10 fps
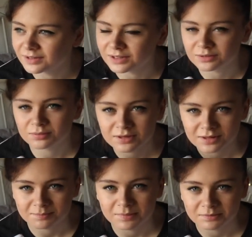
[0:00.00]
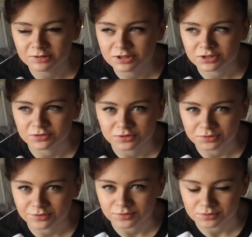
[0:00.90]
It's one of their memories, you're not
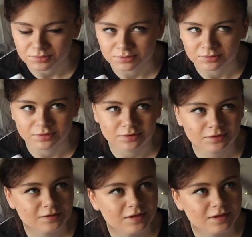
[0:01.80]
sure if it's real or not.